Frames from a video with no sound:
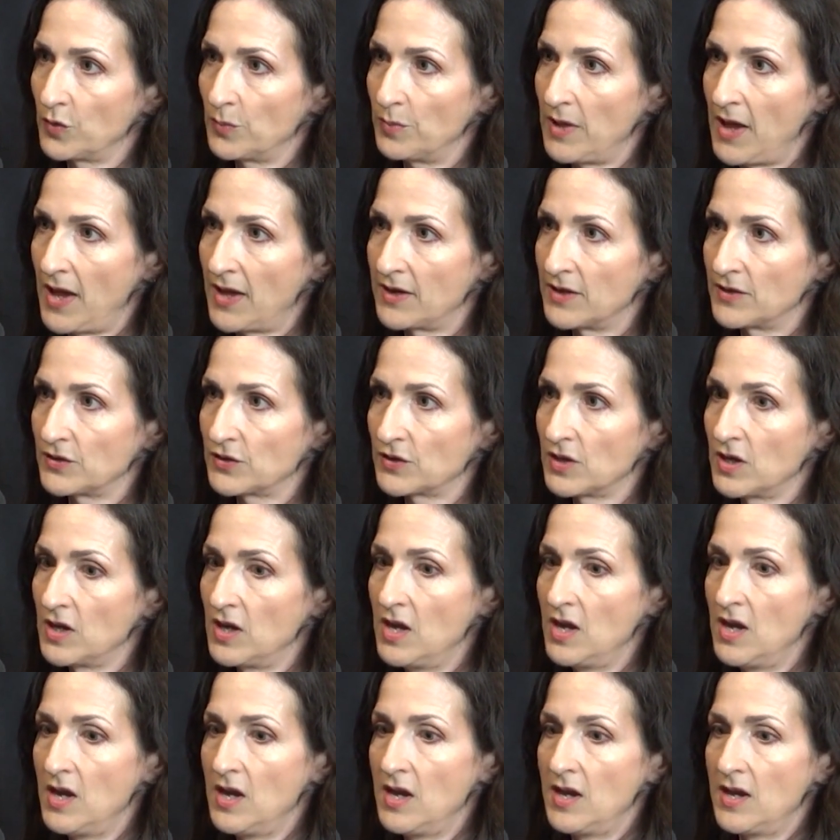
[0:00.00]
planets
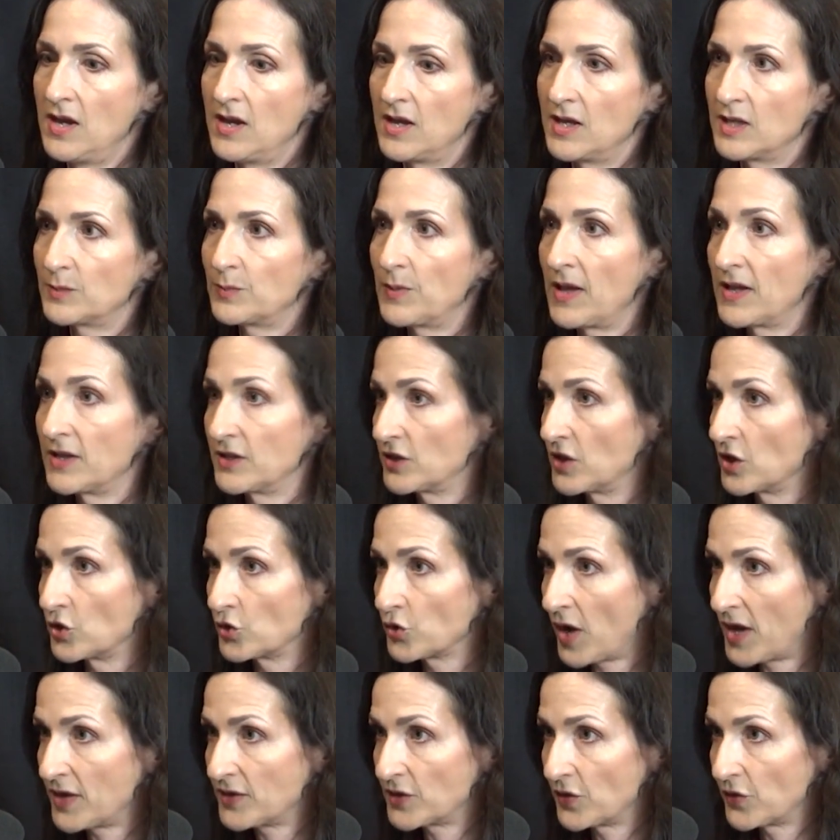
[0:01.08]
is planets that
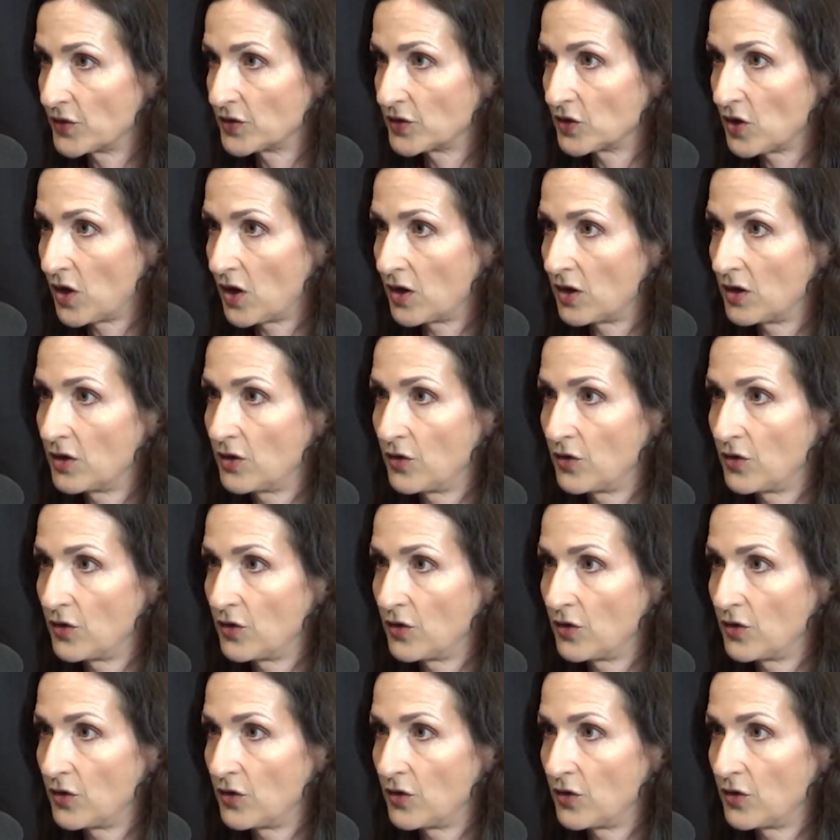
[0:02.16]
transit the star.